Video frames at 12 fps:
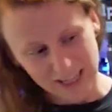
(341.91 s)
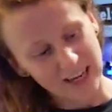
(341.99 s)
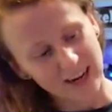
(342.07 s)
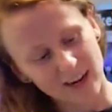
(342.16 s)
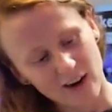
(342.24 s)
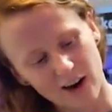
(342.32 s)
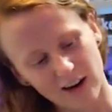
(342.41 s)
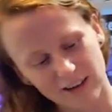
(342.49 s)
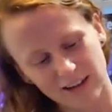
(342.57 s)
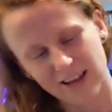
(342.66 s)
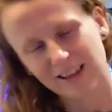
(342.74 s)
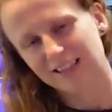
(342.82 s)
in here are
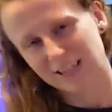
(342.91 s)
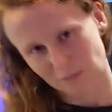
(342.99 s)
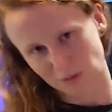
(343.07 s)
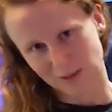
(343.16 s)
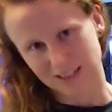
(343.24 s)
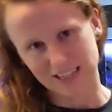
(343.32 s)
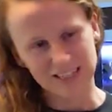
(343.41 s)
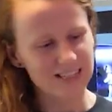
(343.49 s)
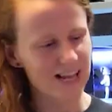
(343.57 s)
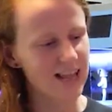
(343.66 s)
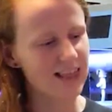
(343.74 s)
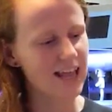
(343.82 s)
in the same species,
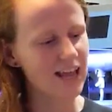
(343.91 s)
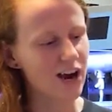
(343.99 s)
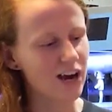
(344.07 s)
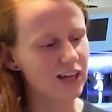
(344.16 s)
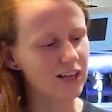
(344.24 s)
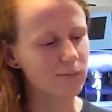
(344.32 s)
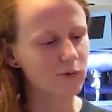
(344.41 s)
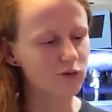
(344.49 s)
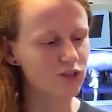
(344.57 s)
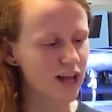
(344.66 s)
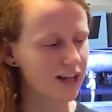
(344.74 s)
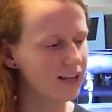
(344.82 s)
and they are the
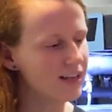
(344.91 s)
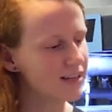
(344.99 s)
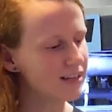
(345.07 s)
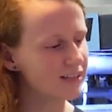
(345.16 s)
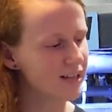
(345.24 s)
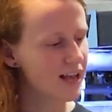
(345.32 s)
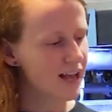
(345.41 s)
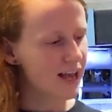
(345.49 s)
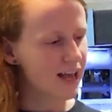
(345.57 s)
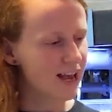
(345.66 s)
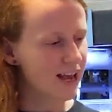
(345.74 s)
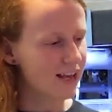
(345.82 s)
moon jelly.
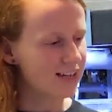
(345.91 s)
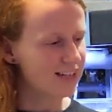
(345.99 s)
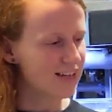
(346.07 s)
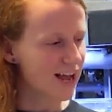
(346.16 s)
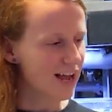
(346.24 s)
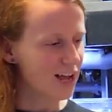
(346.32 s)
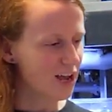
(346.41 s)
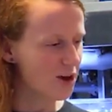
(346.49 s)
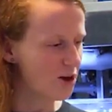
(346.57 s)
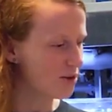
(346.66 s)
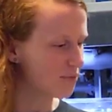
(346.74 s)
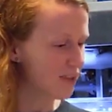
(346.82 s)
And I,
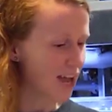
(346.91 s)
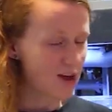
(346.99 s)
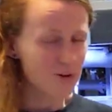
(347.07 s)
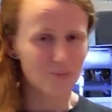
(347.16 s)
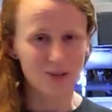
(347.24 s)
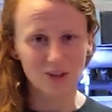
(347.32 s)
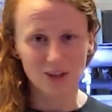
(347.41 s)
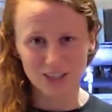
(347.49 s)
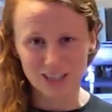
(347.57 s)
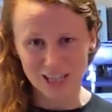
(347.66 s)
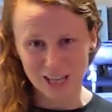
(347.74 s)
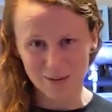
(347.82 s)
I hope you
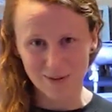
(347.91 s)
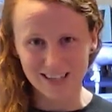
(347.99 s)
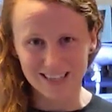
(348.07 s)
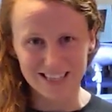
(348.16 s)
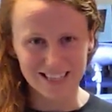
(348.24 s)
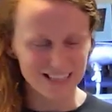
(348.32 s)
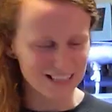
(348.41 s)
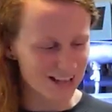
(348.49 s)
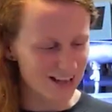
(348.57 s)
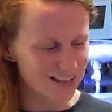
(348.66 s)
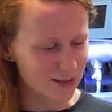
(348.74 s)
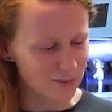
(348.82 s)
learned a little bit
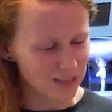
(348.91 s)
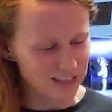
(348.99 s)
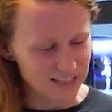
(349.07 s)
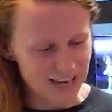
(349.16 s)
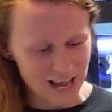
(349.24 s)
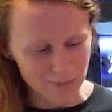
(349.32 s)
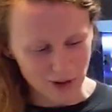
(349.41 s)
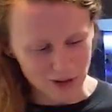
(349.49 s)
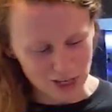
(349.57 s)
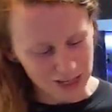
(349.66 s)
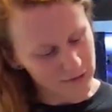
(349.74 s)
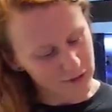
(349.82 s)
something today about
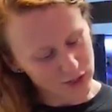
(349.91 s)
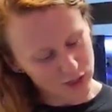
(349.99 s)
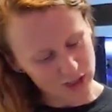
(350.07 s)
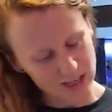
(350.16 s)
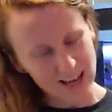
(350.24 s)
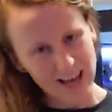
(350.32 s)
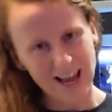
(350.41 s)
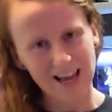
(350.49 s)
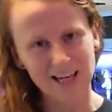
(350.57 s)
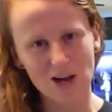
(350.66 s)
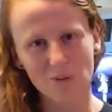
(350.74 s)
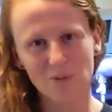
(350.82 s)
jellyfish,
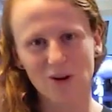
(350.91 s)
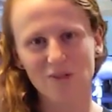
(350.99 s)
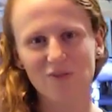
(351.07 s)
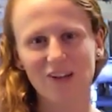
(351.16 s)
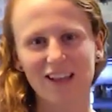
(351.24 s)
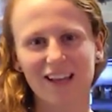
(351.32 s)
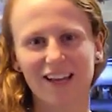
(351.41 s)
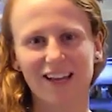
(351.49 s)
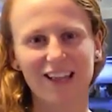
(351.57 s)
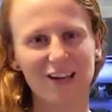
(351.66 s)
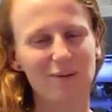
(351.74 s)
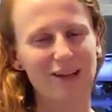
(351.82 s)
and I hope you're feeling a
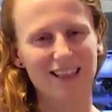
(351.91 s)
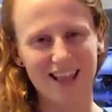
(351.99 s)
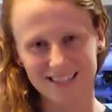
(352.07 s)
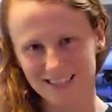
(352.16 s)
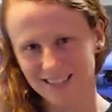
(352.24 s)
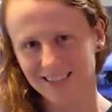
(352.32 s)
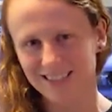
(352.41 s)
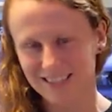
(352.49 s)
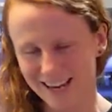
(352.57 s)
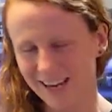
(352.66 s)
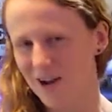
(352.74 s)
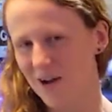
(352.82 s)
little bit less
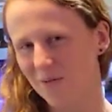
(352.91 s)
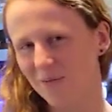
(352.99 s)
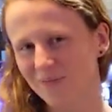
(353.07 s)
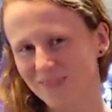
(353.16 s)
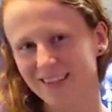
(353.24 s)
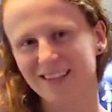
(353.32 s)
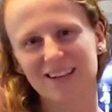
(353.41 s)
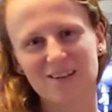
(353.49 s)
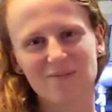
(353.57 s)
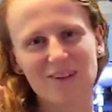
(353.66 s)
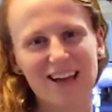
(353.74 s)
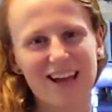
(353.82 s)
stuck at home.
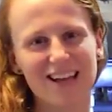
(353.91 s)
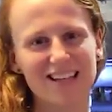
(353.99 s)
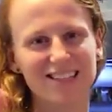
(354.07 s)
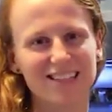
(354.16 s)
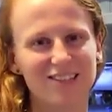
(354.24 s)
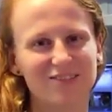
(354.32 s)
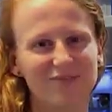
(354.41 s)
Bye, guys.